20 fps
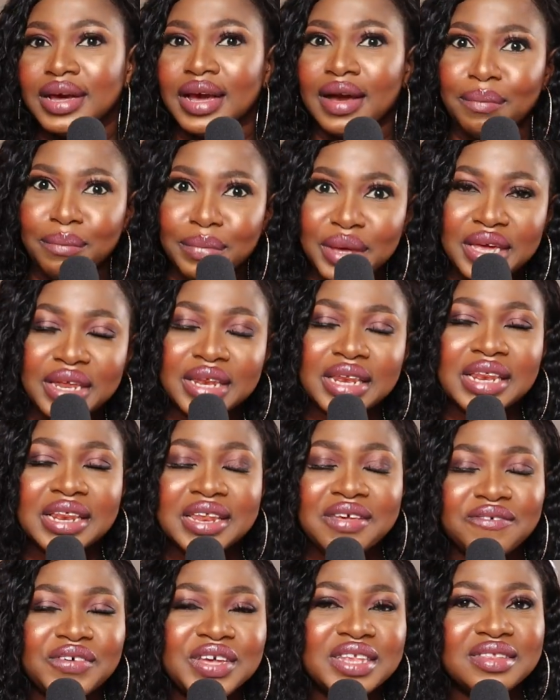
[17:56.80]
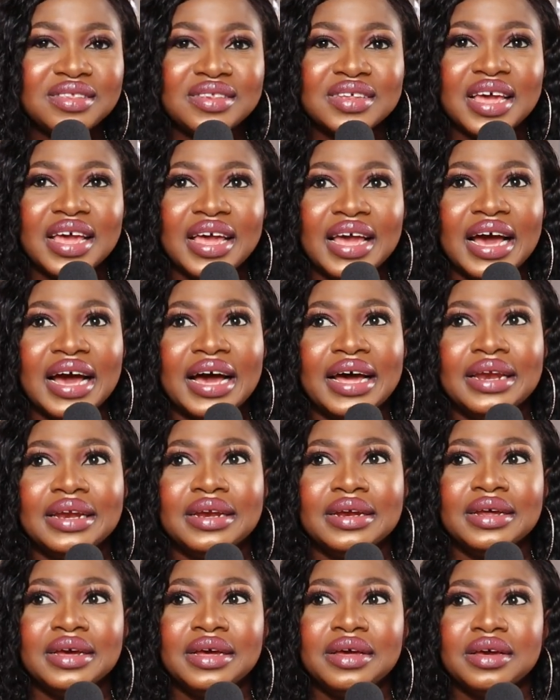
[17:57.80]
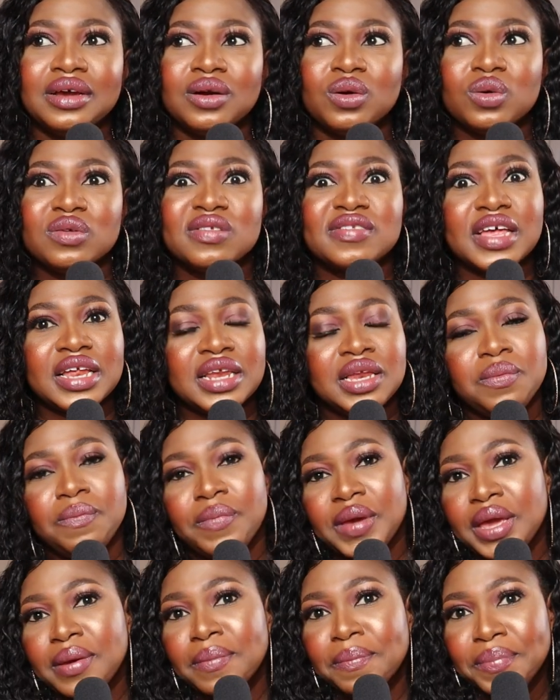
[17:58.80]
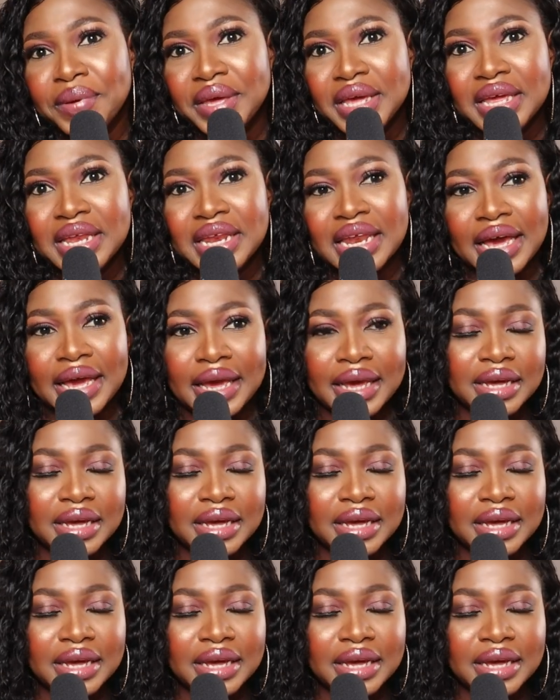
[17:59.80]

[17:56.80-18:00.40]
I mean, living there and constantly paying bills